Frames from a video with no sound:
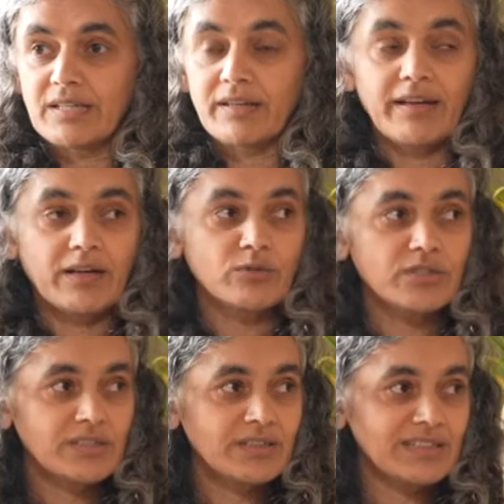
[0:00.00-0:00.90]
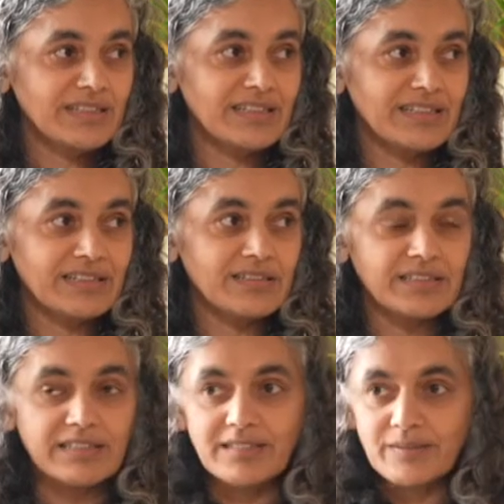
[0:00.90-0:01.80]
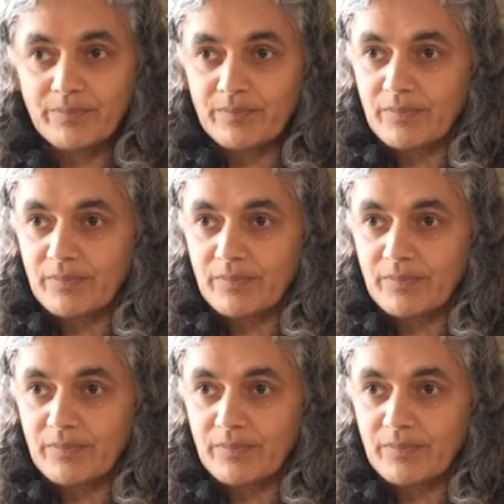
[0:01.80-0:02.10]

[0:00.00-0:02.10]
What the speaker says: accountant in India,